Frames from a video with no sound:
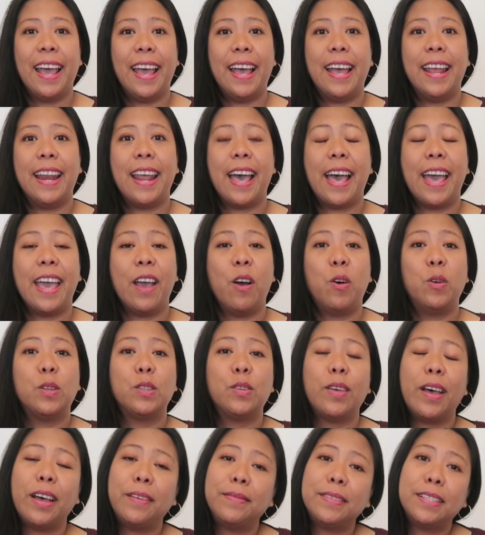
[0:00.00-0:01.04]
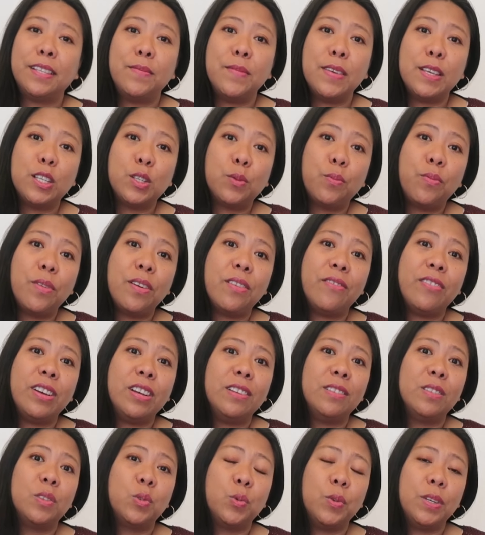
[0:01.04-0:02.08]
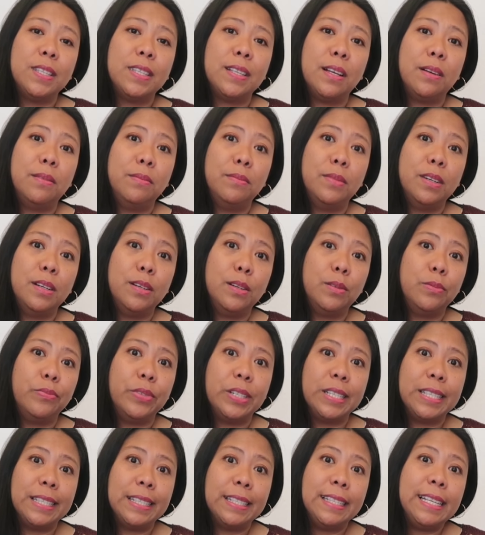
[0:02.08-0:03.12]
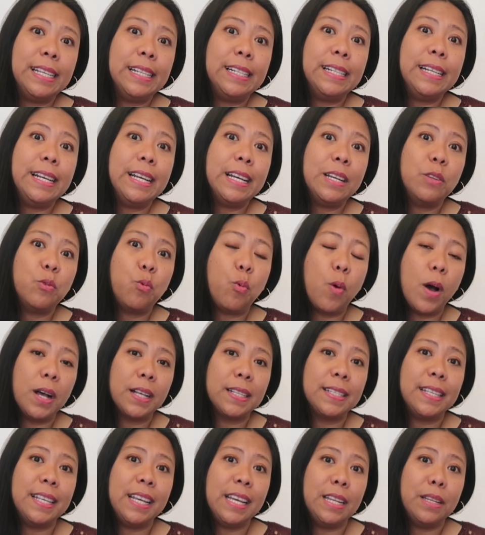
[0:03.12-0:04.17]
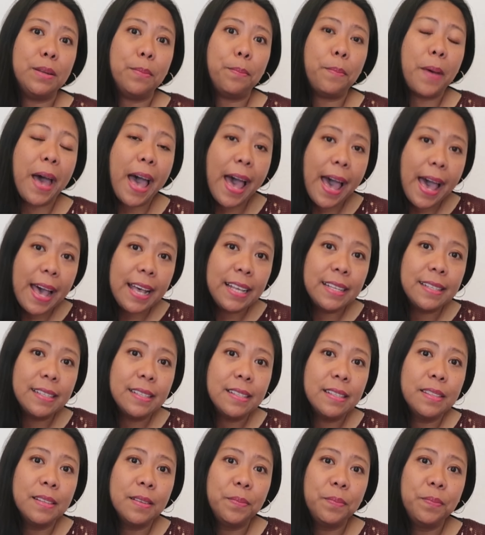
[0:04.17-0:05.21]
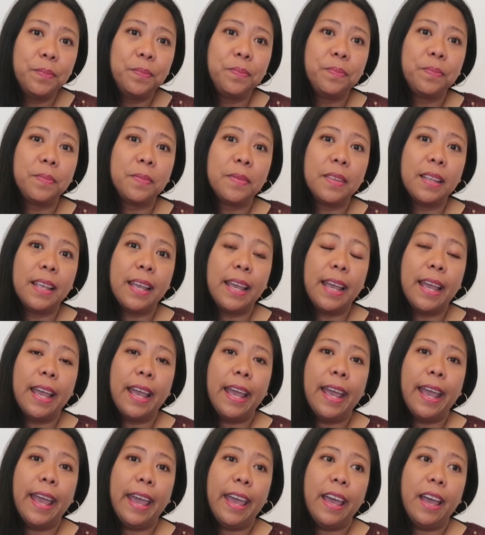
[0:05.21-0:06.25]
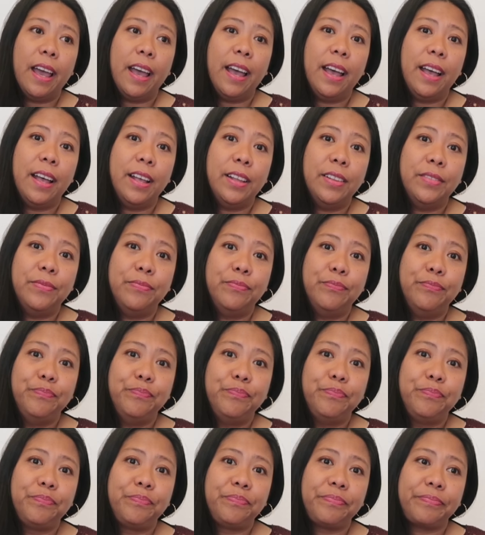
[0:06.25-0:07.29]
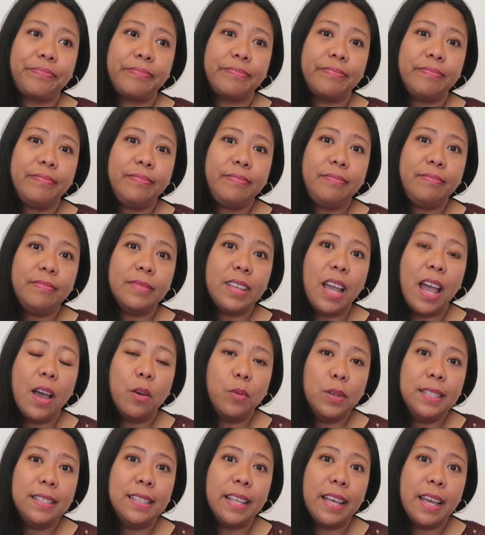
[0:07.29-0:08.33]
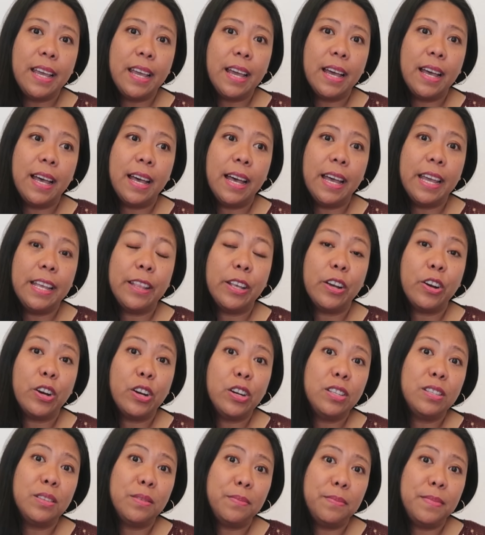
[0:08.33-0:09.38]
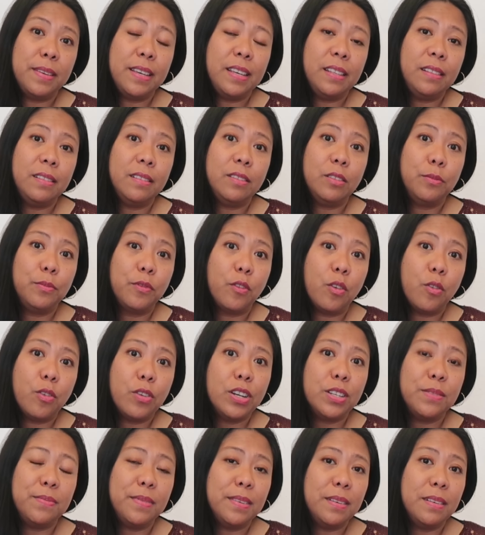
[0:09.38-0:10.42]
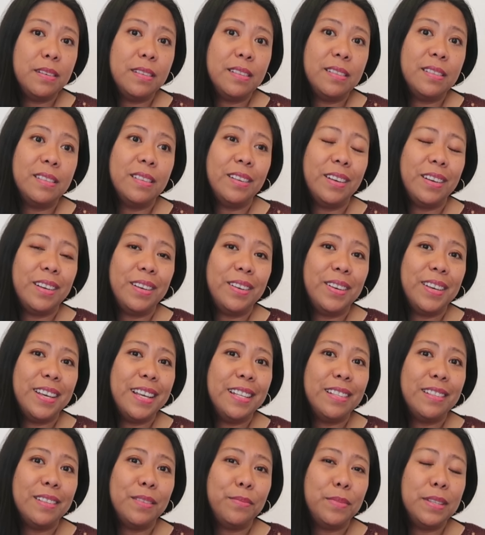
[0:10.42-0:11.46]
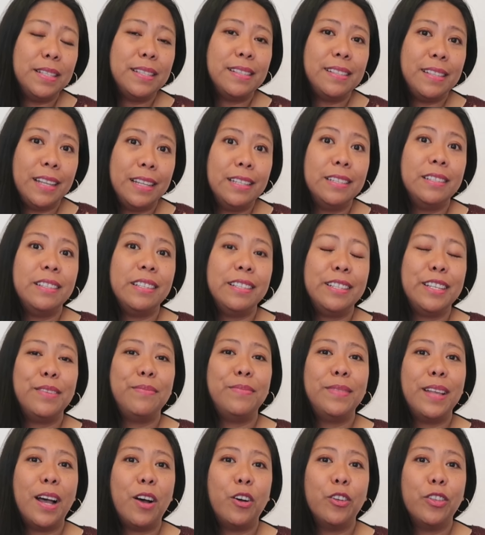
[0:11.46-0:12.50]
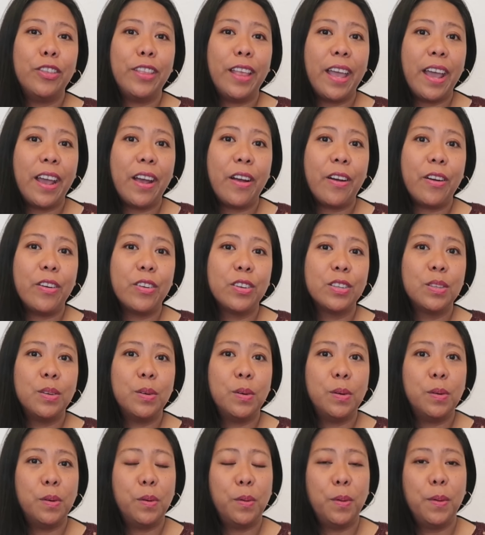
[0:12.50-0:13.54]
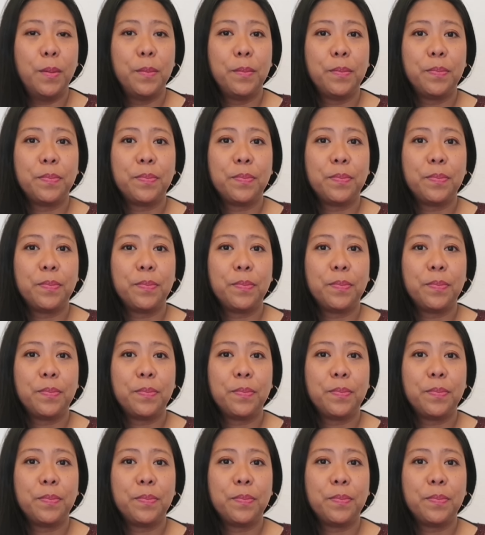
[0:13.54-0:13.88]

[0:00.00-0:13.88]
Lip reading: And I also have some experience with some Brazilian waxing in the past, and I would say it hurts a bit, of course, because it's a bit sensitive down there. So